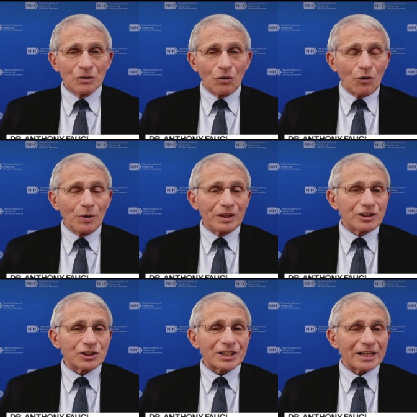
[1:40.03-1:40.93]
Or will
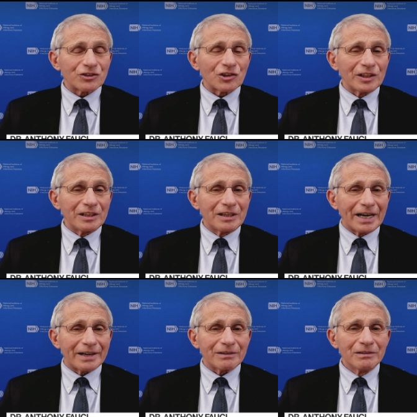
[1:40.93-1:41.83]
it essentially
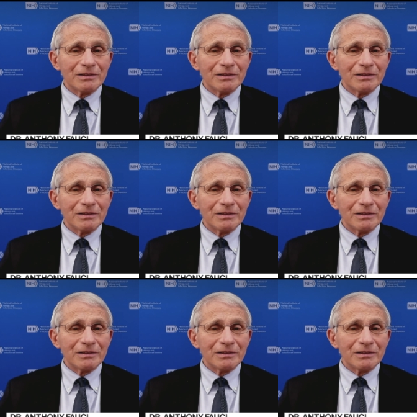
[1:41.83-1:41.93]
get